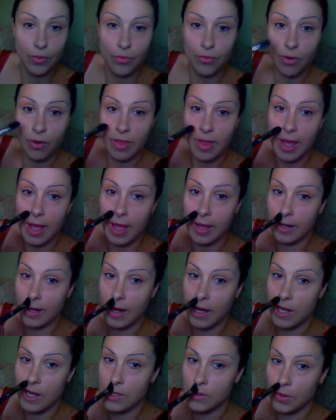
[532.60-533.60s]
for that.
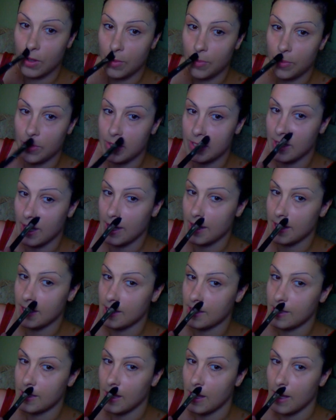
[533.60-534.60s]
Any sort of
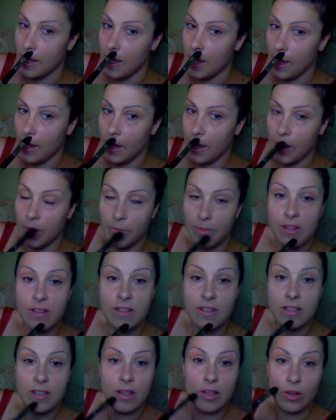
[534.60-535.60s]
precise
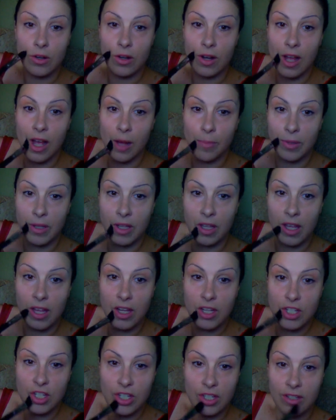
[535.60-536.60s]
concealer
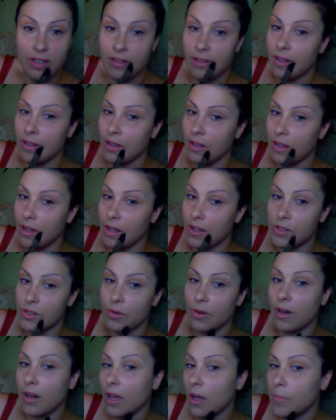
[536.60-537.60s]
application, it's
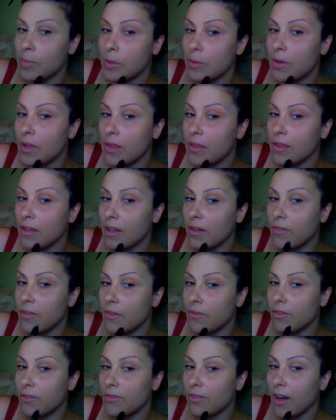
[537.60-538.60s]
going to help you with, like if
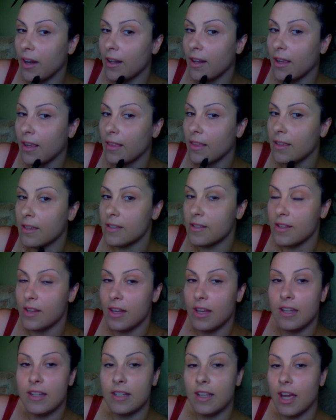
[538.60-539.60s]
you have a friend like this and
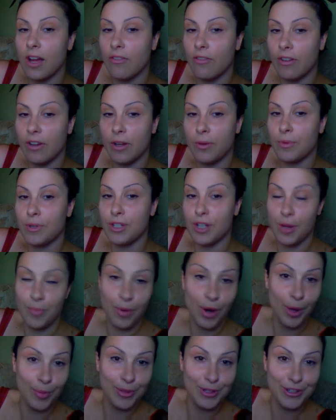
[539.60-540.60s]
you need to cover it, which I
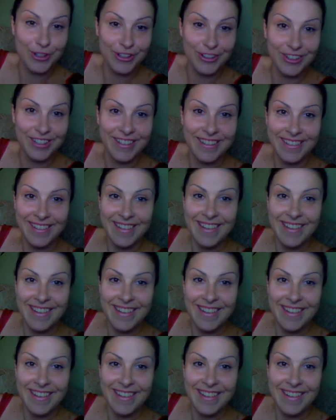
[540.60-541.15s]
probably should.